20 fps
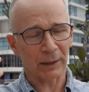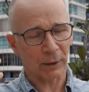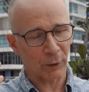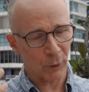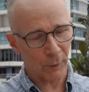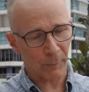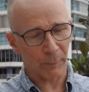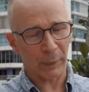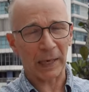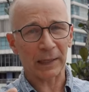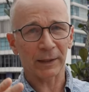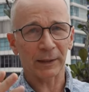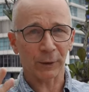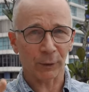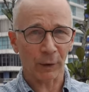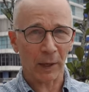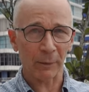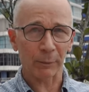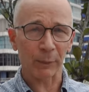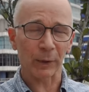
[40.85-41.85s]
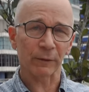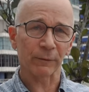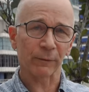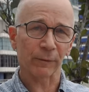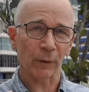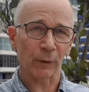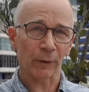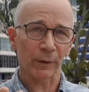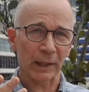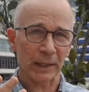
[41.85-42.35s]
compact tripod
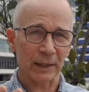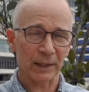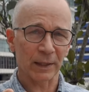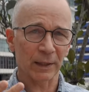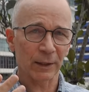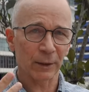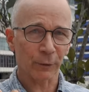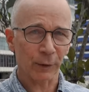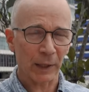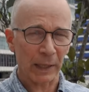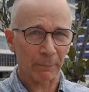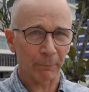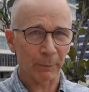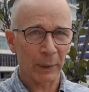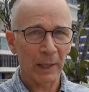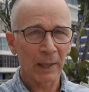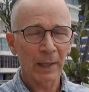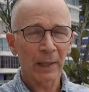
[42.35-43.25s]
for this trip.